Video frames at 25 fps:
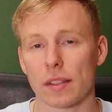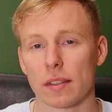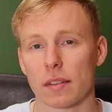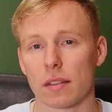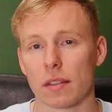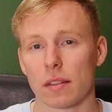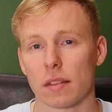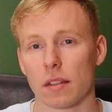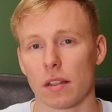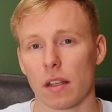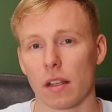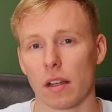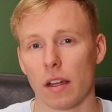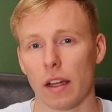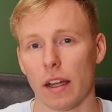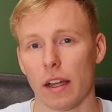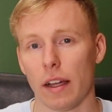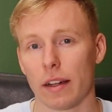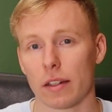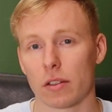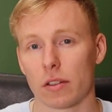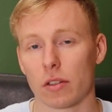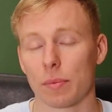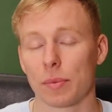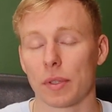is uh,
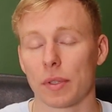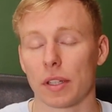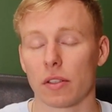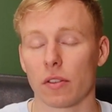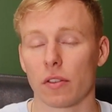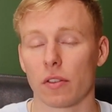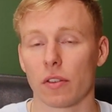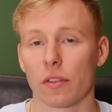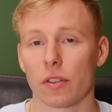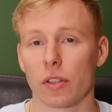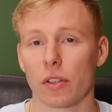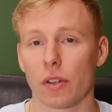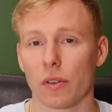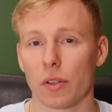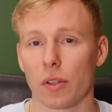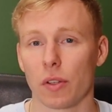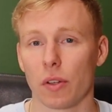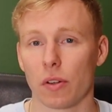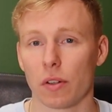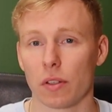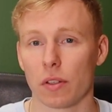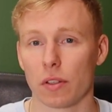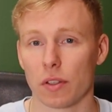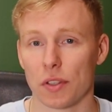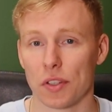encrypting your, your,
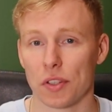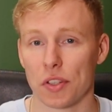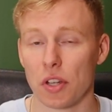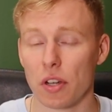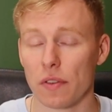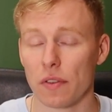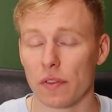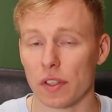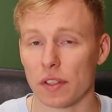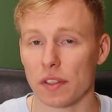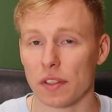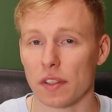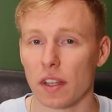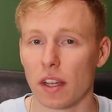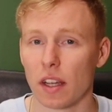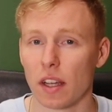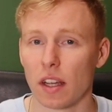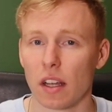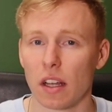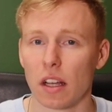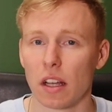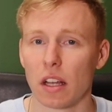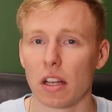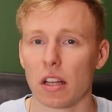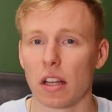your, your servers,
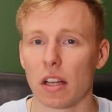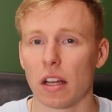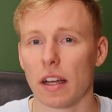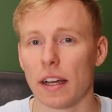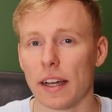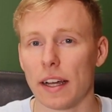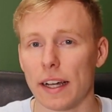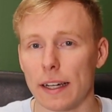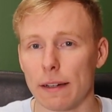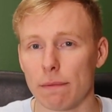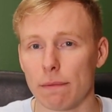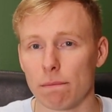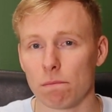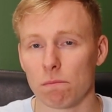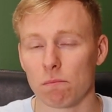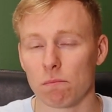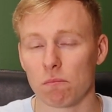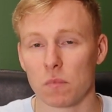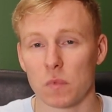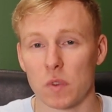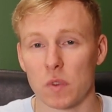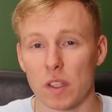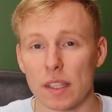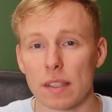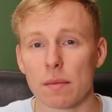um,
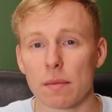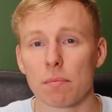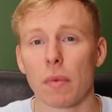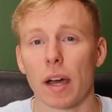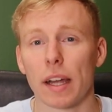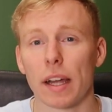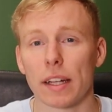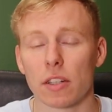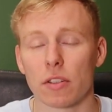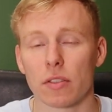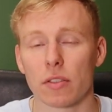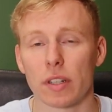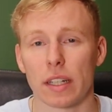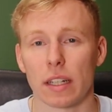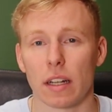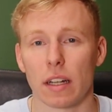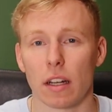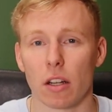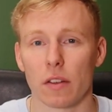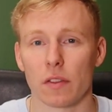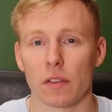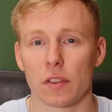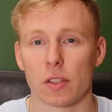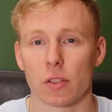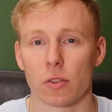this might create a
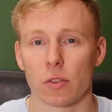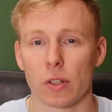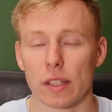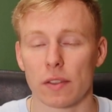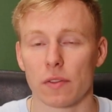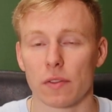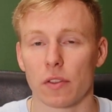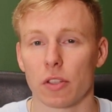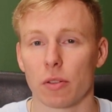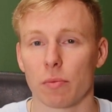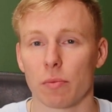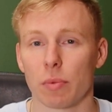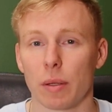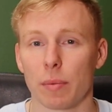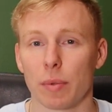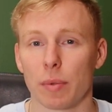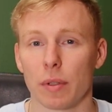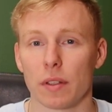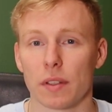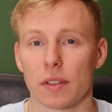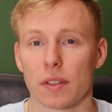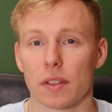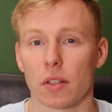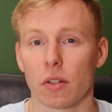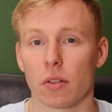lot of stress for your people.
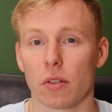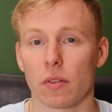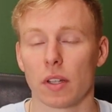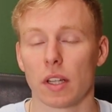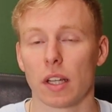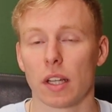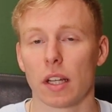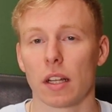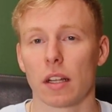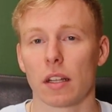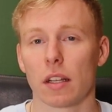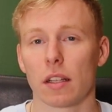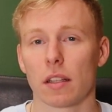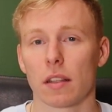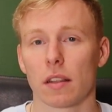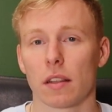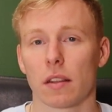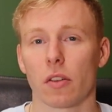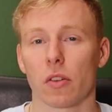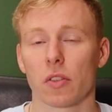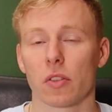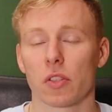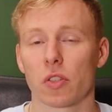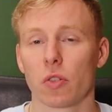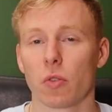So
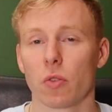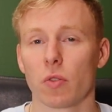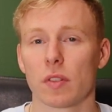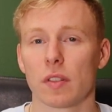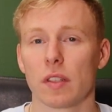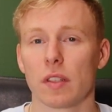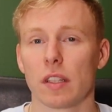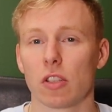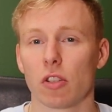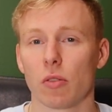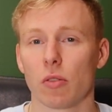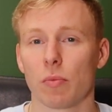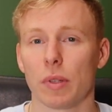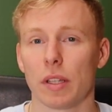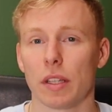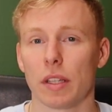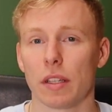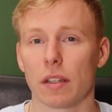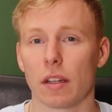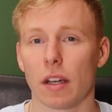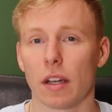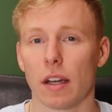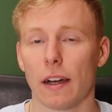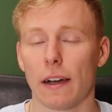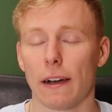those tools need to
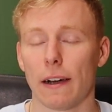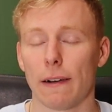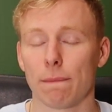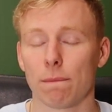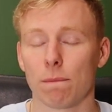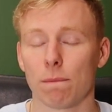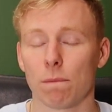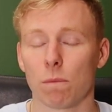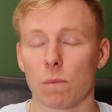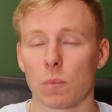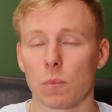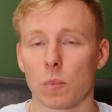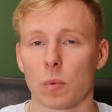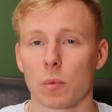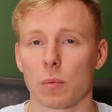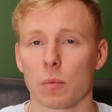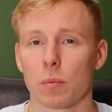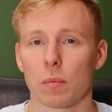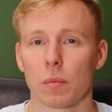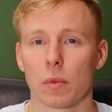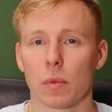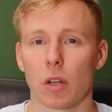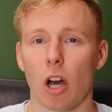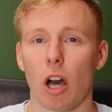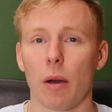be um,
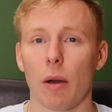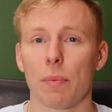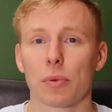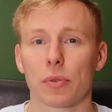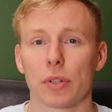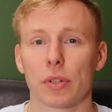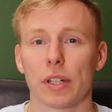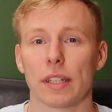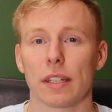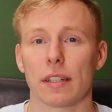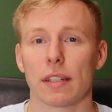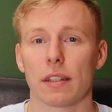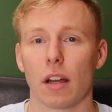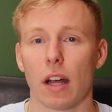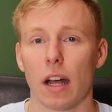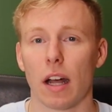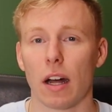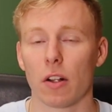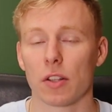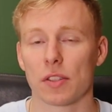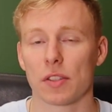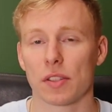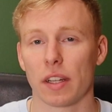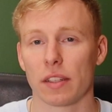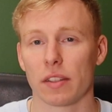operated
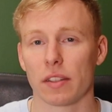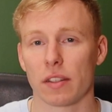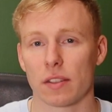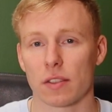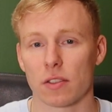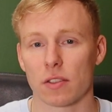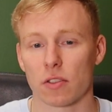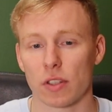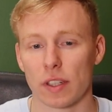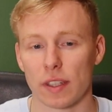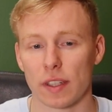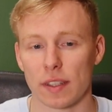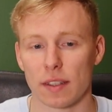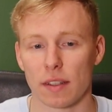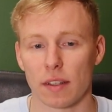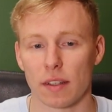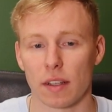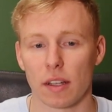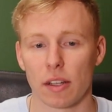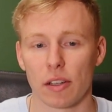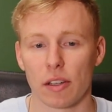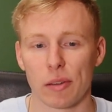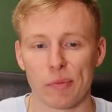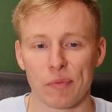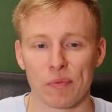out under stress.
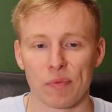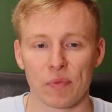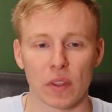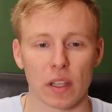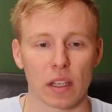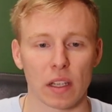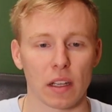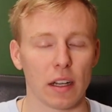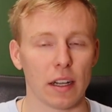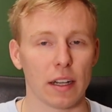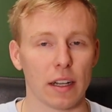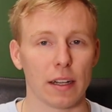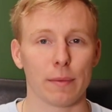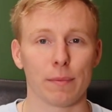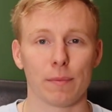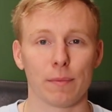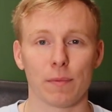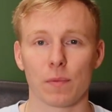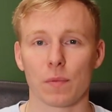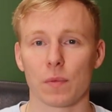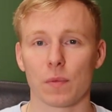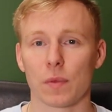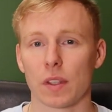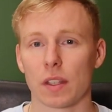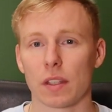Um,
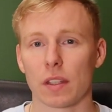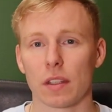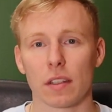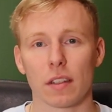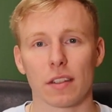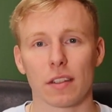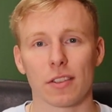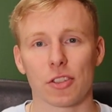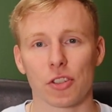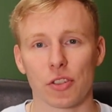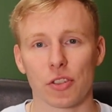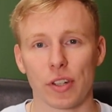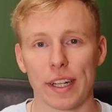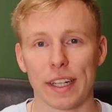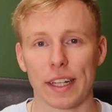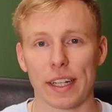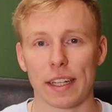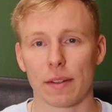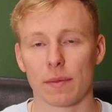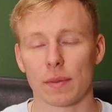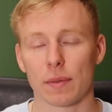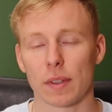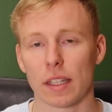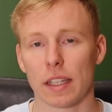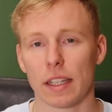
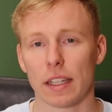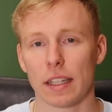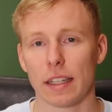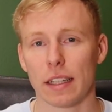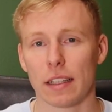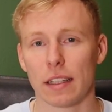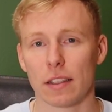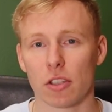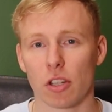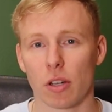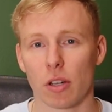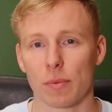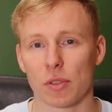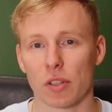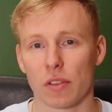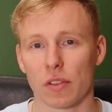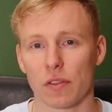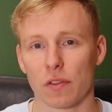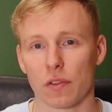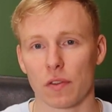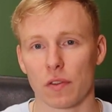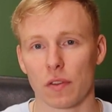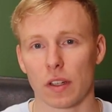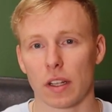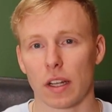training in terms
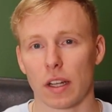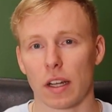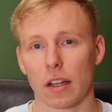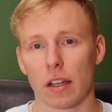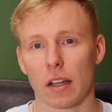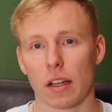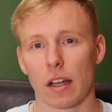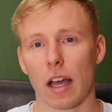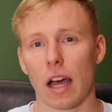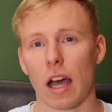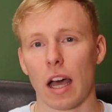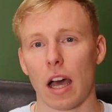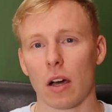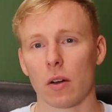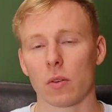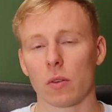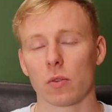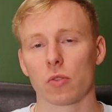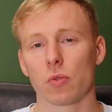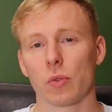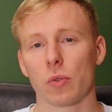of uh, how